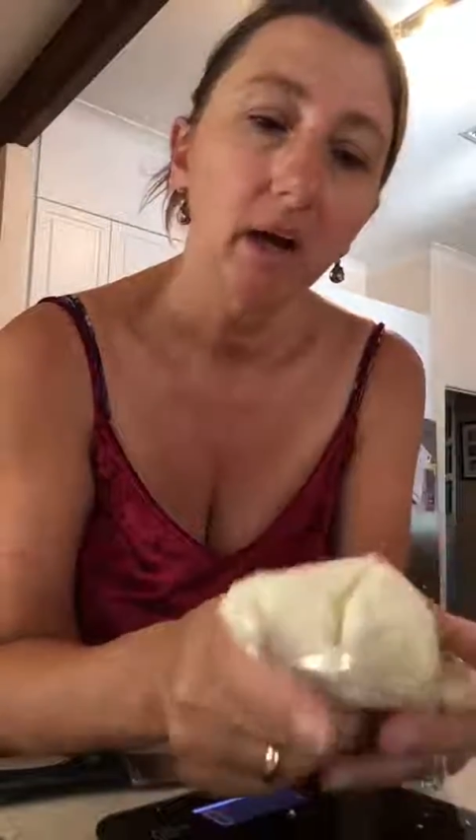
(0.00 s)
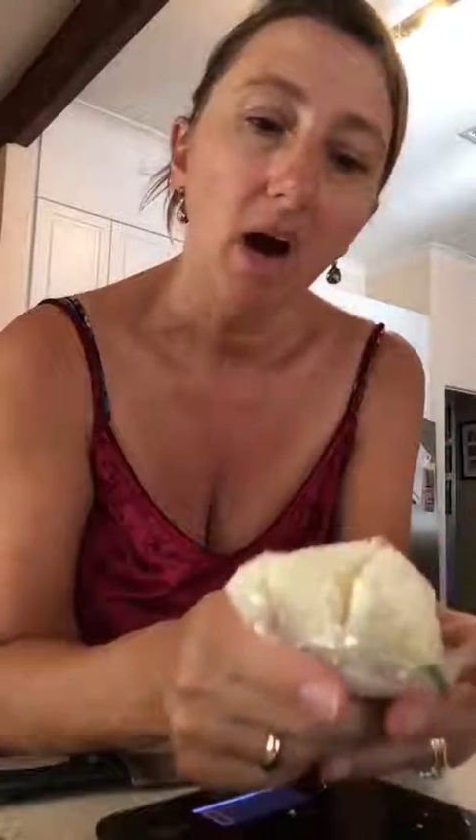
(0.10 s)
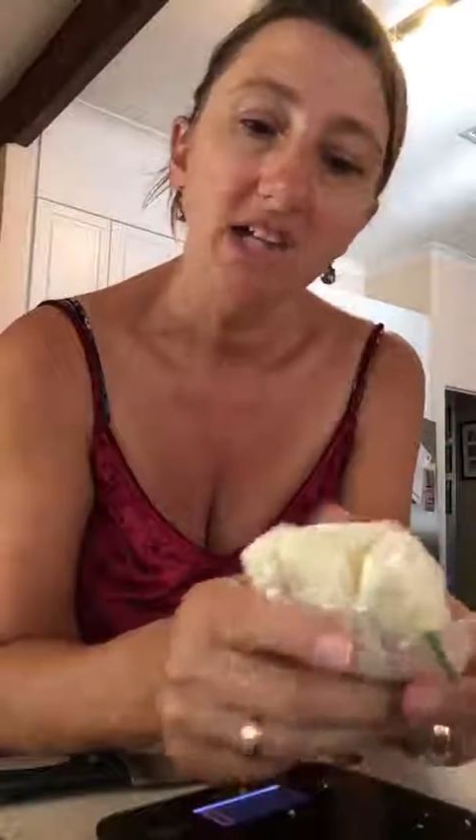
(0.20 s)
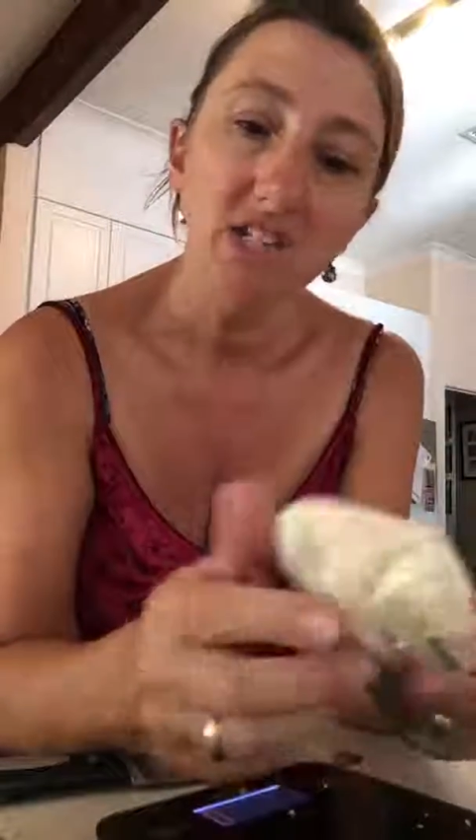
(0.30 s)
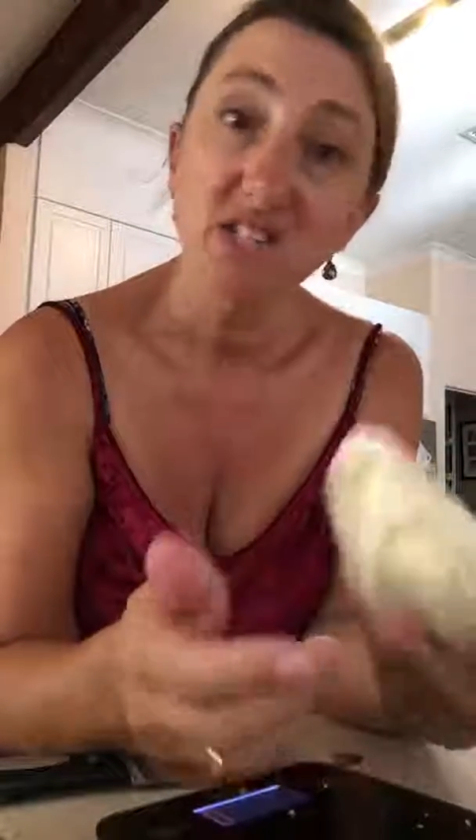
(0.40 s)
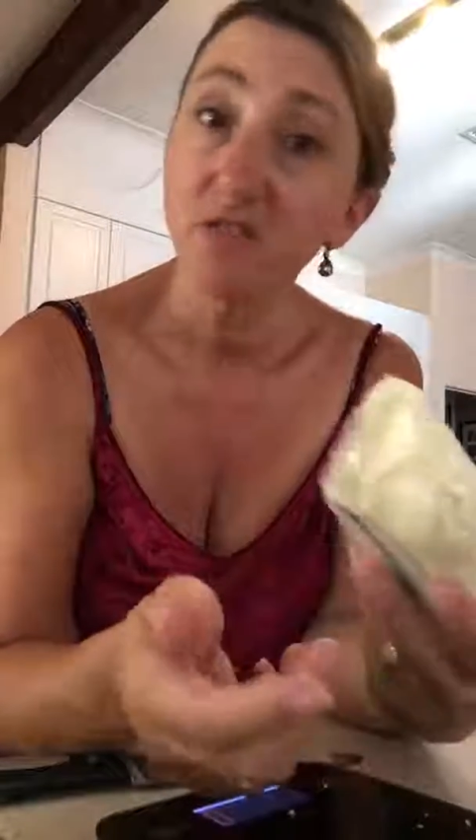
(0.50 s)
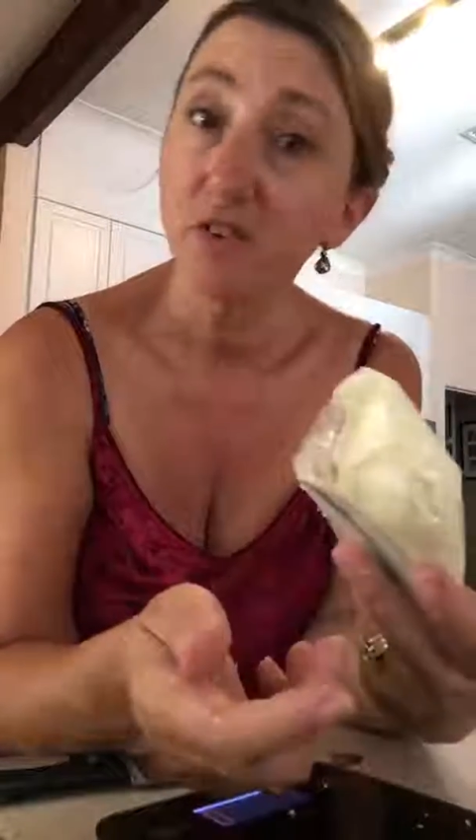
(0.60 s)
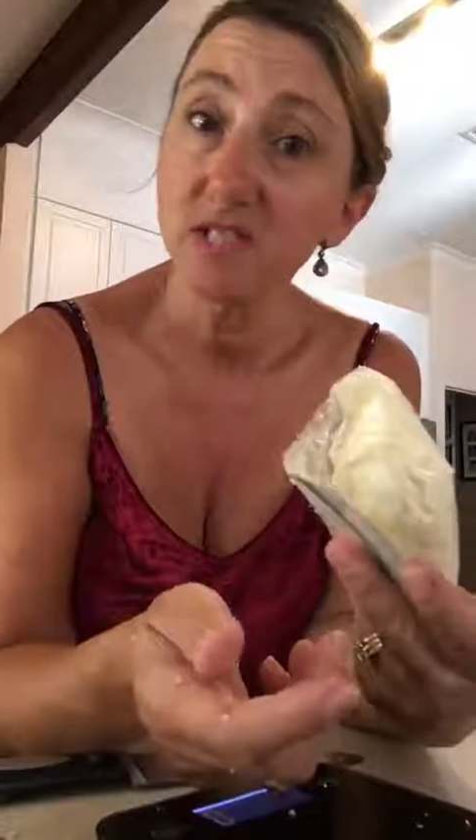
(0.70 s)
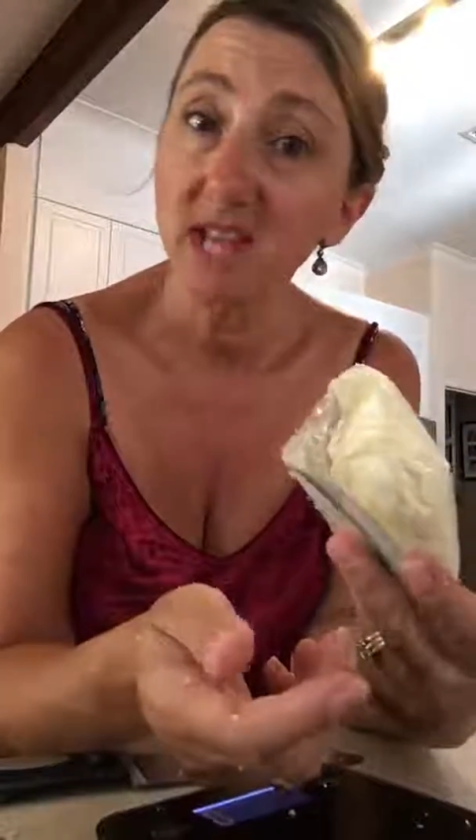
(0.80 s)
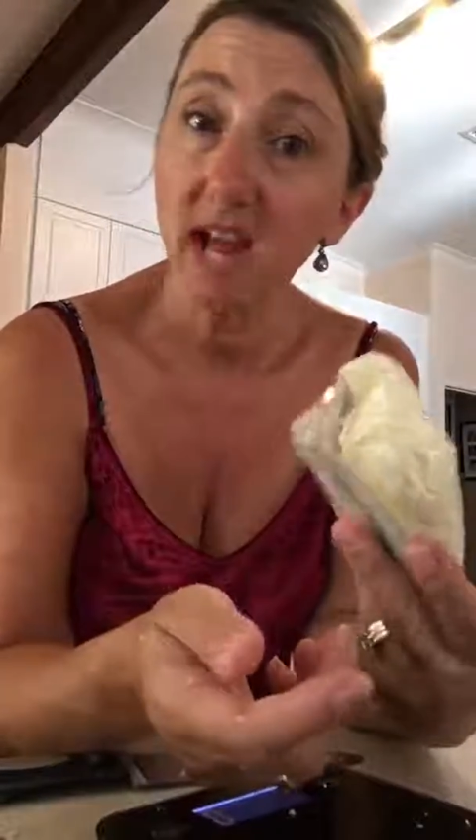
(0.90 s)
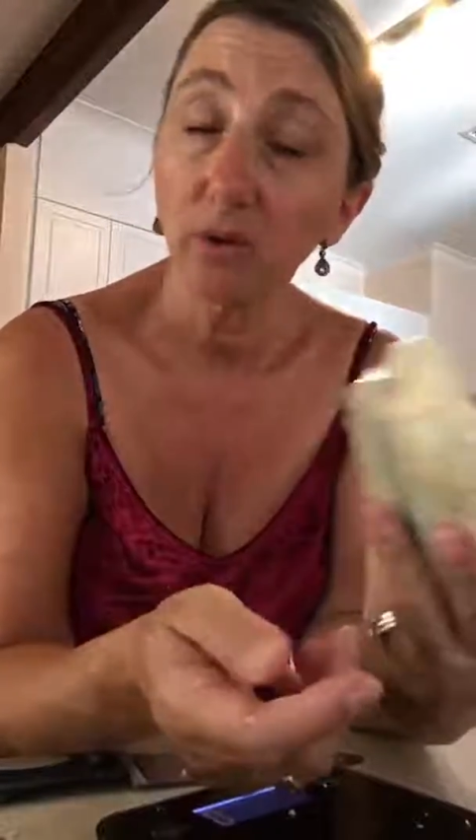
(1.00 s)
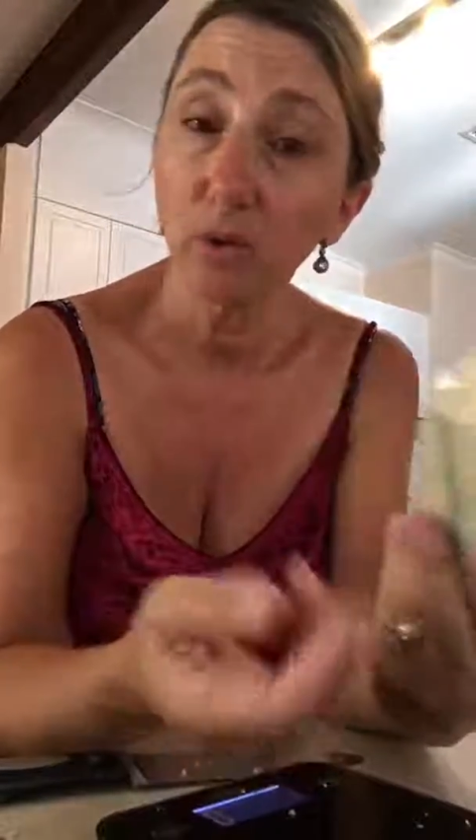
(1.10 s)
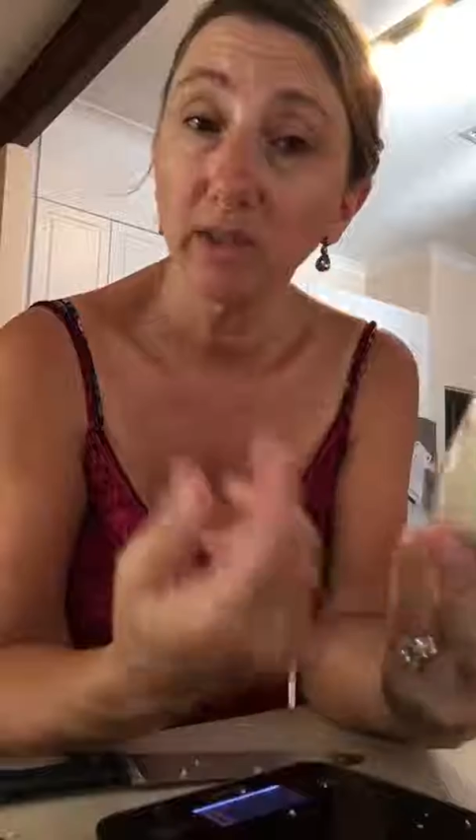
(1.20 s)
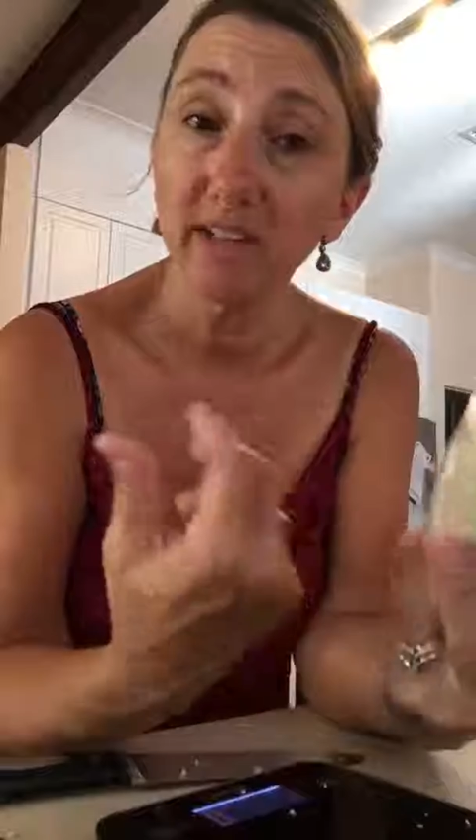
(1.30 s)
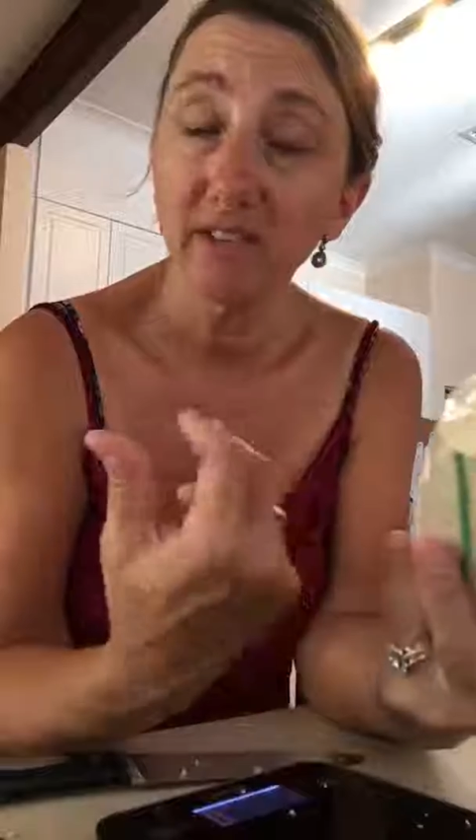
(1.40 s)
I just defrost that,
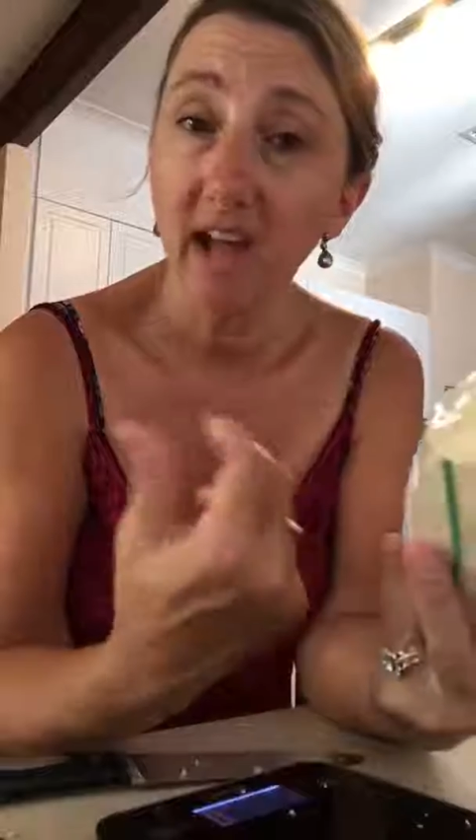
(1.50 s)
or leave it